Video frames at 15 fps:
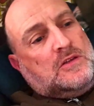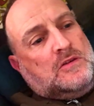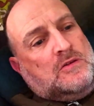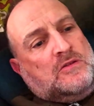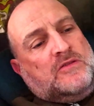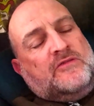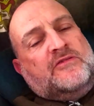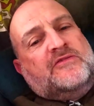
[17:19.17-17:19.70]
you
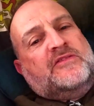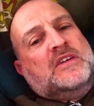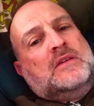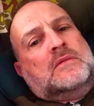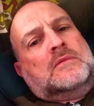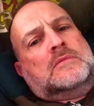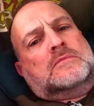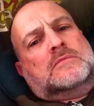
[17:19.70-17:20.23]
could
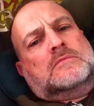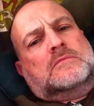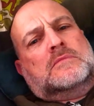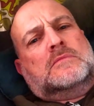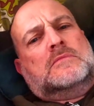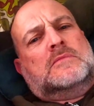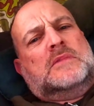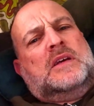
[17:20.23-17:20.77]
feel
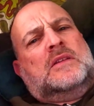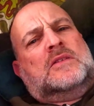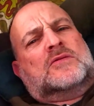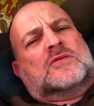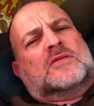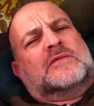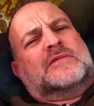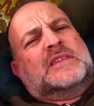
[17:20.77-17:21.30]
in the
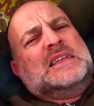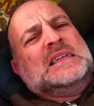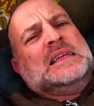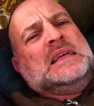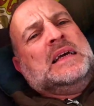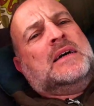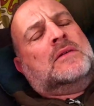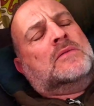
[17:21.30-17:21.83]
sort of
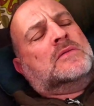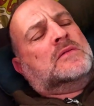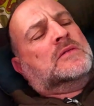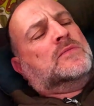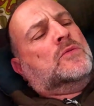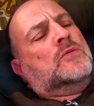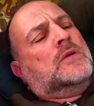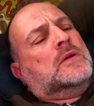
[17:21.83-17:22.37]
early hours
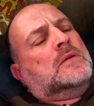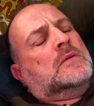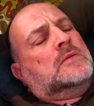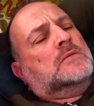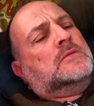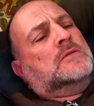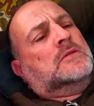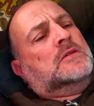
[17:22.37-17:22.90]
this morning
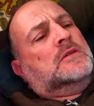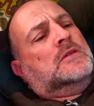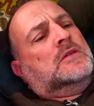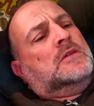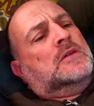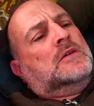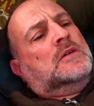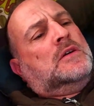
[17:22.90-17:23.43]

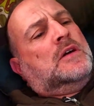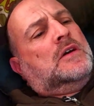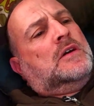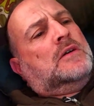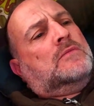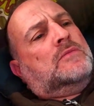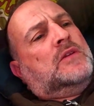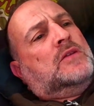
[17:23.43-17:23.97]

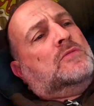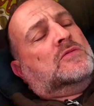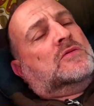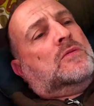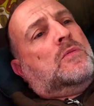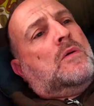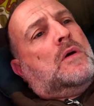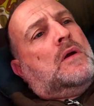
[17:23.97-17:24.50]
that it was
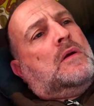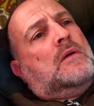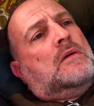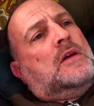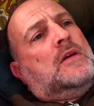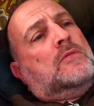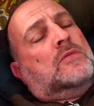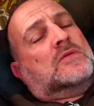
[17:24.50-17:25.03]

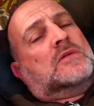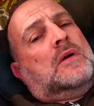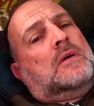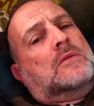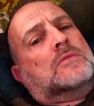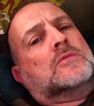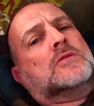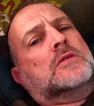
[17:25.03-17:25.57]

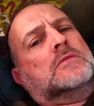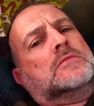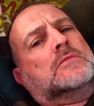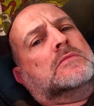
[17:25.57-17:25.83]
cold,